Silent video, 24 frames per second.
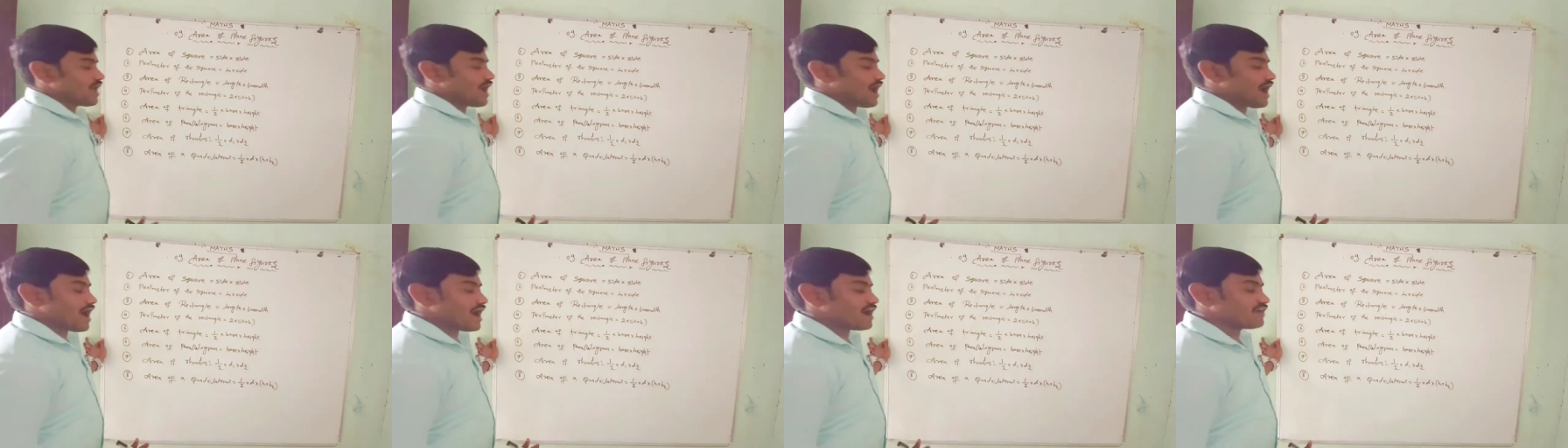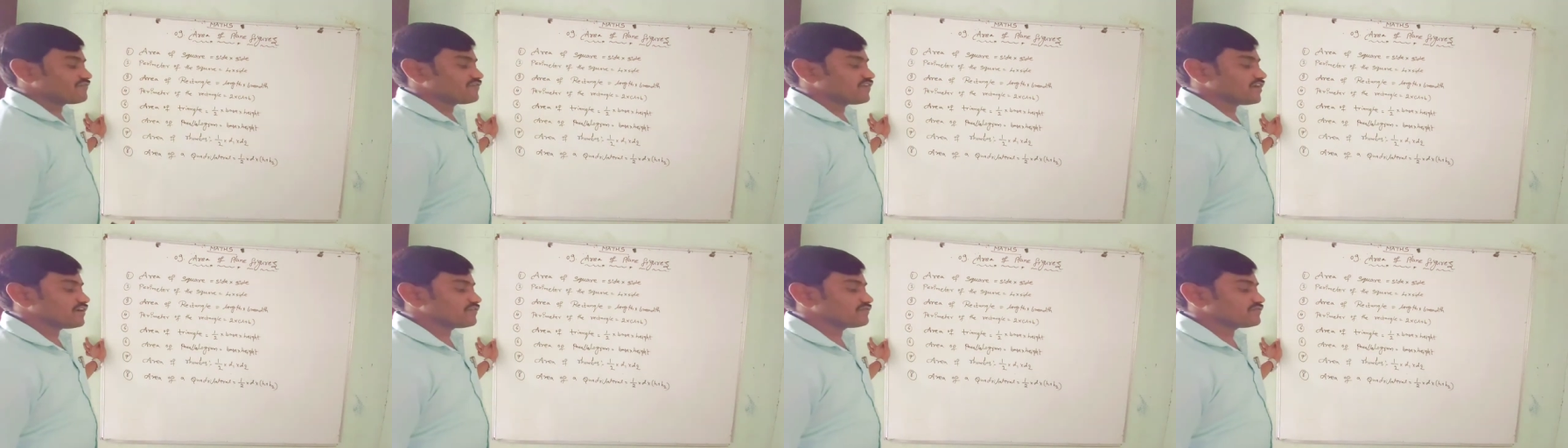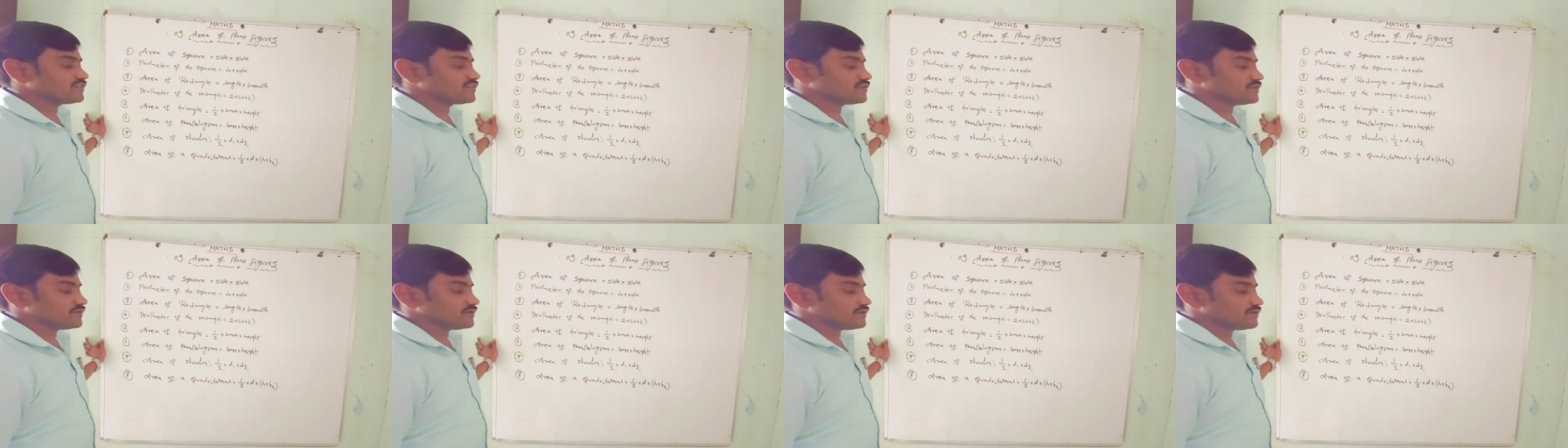Half of
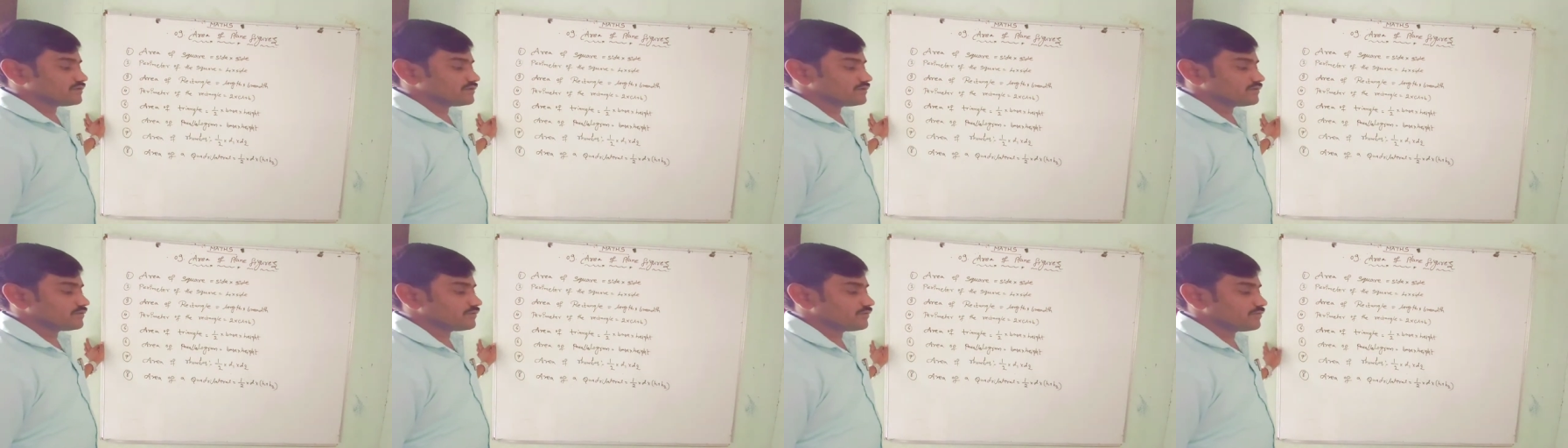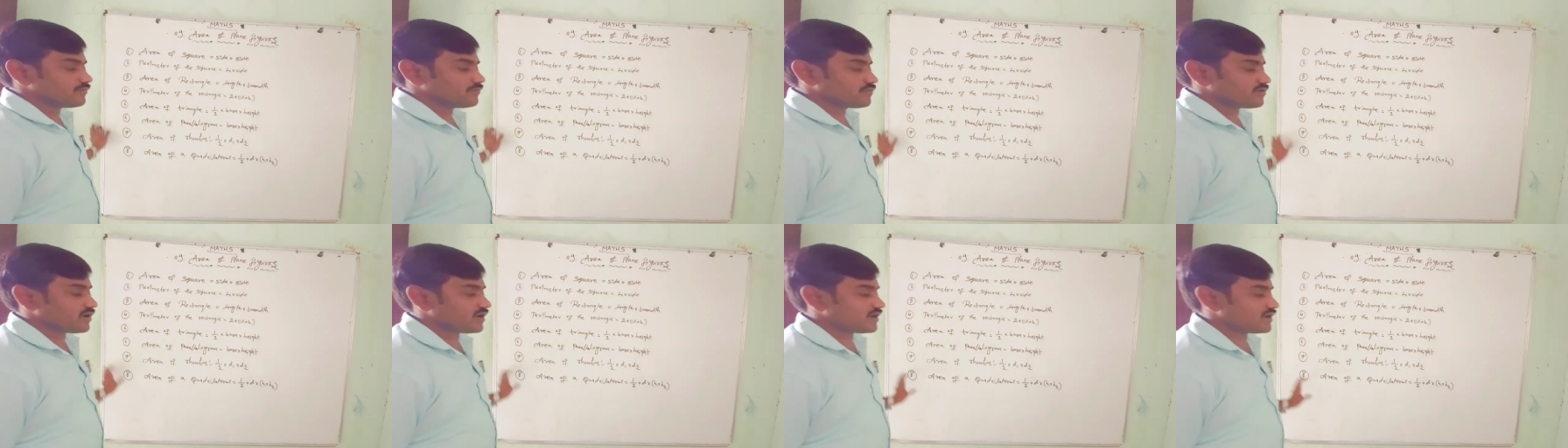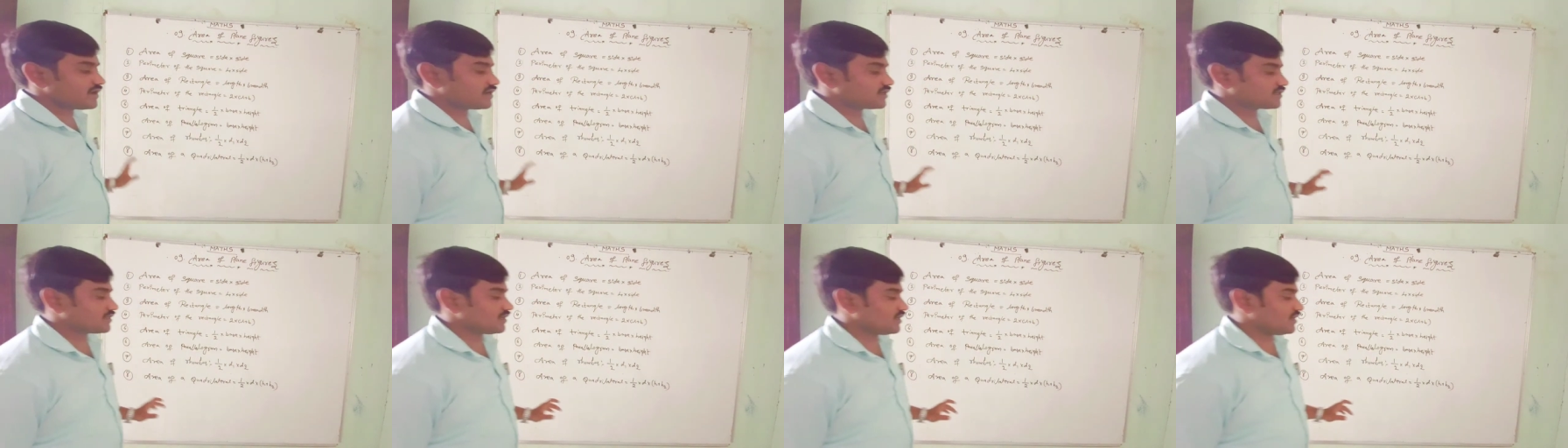the
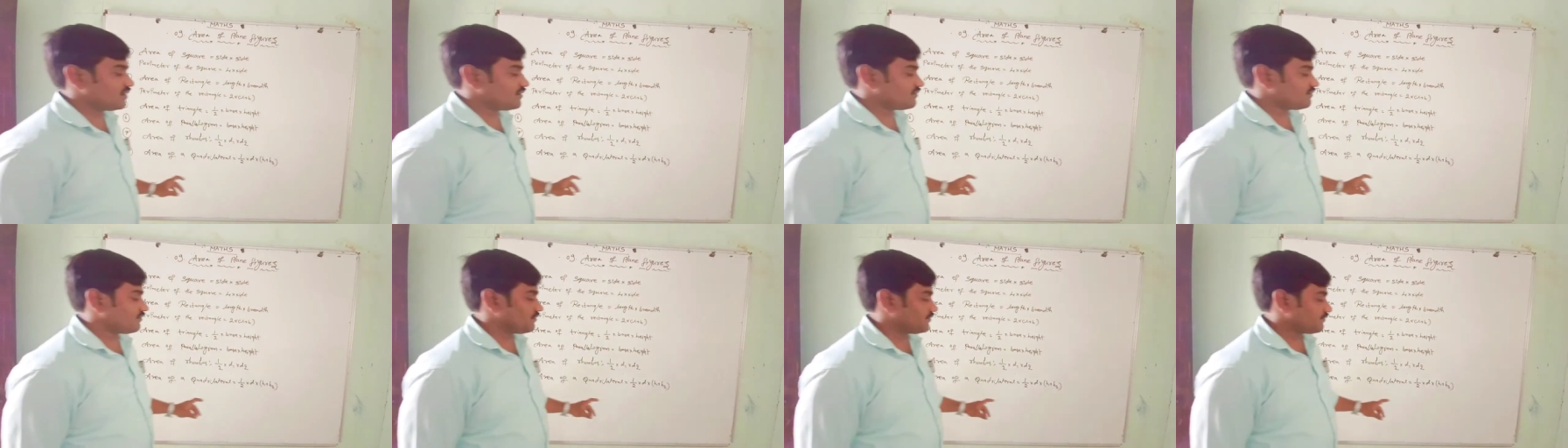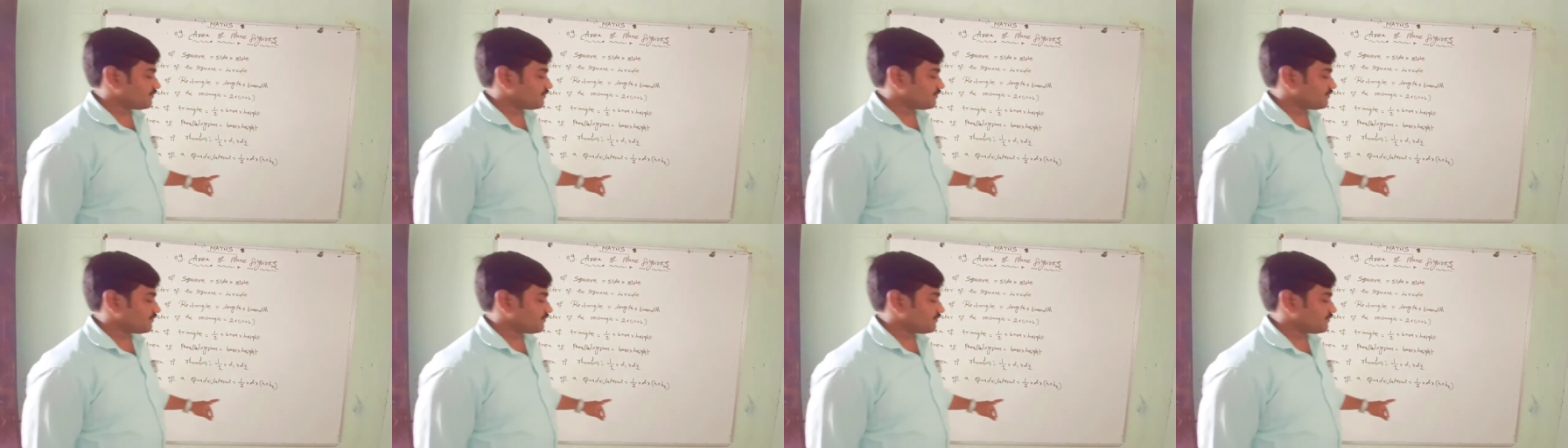product of